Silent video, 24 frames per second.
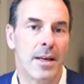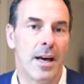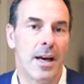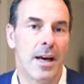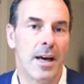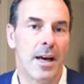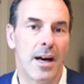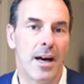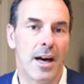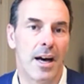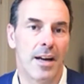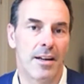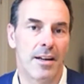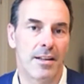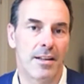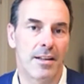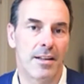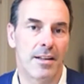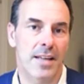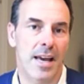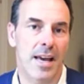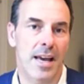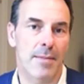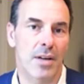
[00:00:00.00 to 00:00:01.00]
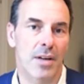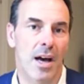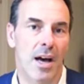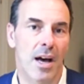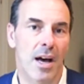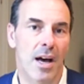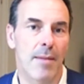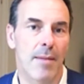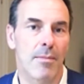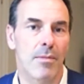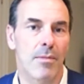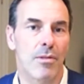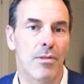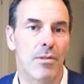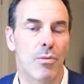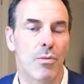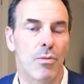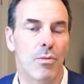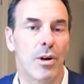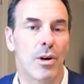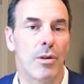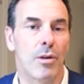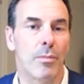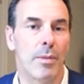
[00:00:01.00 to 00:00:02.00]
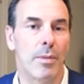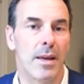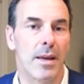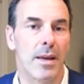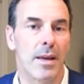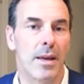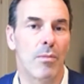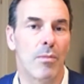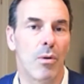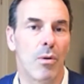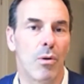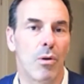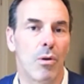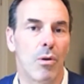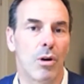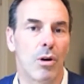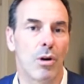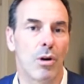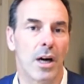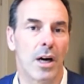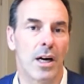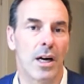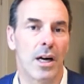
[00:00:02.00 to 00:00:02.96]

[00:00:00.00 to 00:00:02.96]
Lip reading: And at the same time, there will be more